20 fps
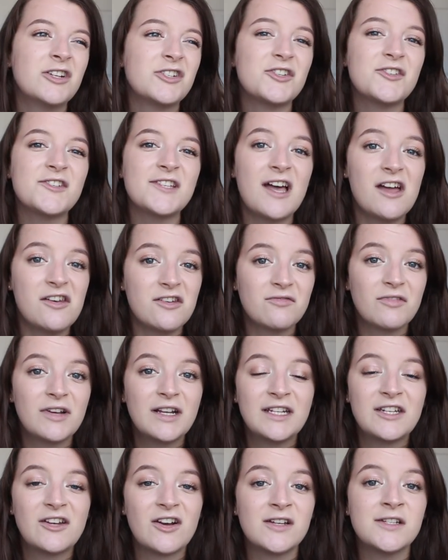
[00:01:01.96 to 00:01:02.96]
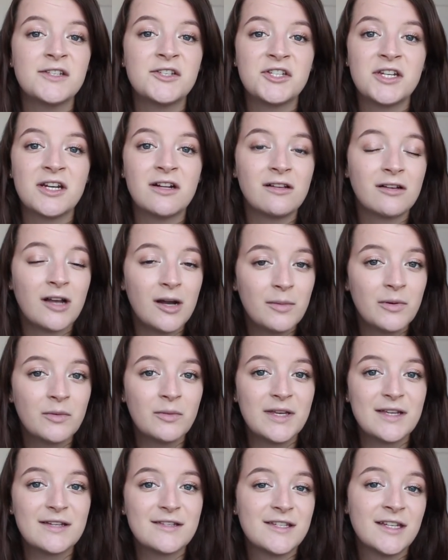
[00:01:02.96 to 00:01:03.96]
just had a really nice chill couple of
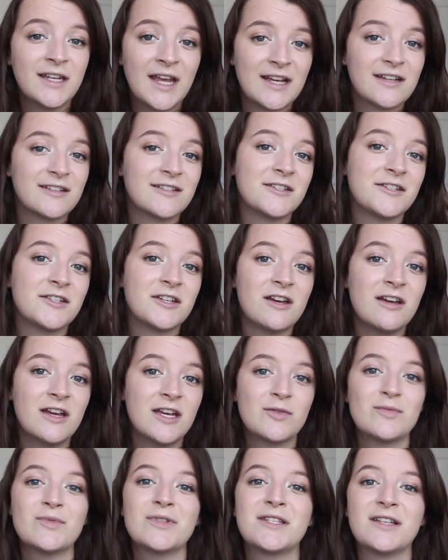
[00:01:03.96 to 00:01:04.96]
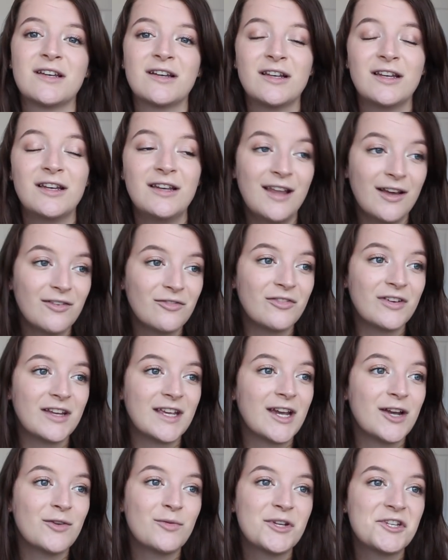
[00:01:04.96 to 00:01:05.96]
weeks in Exeter, it was
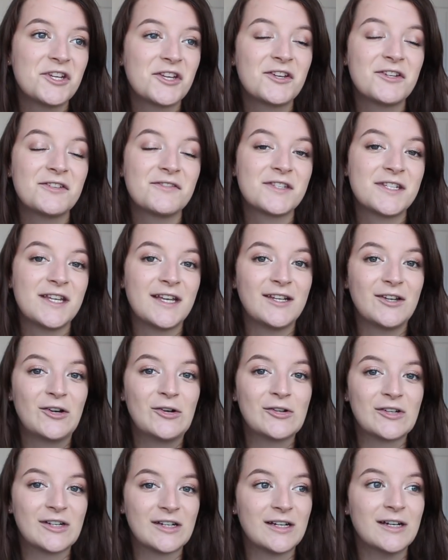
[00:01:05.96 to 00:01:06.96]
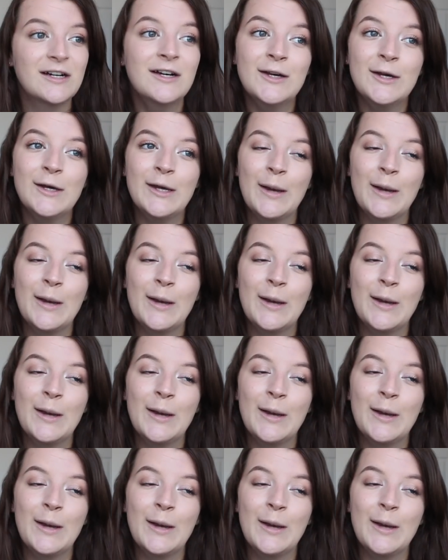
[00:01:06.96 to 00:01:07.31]
lovely, I wish I could have stayed longer